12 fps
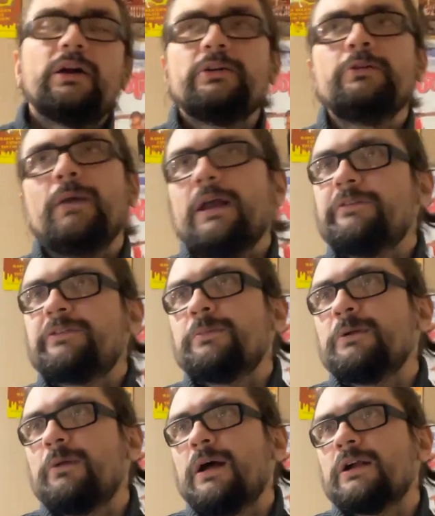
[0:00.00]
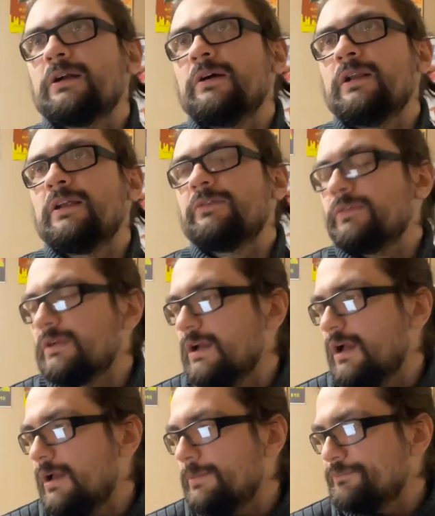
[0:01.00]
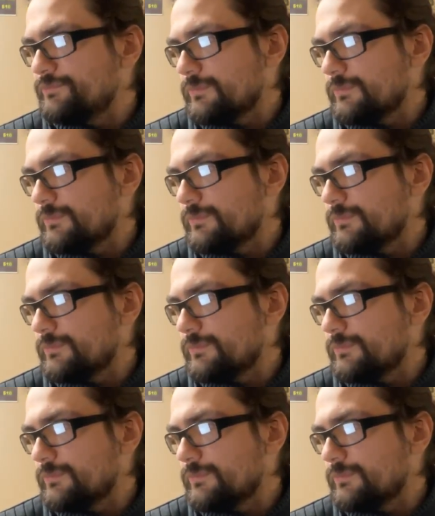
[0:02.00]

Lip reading: You might have told me a while ago and I forgot.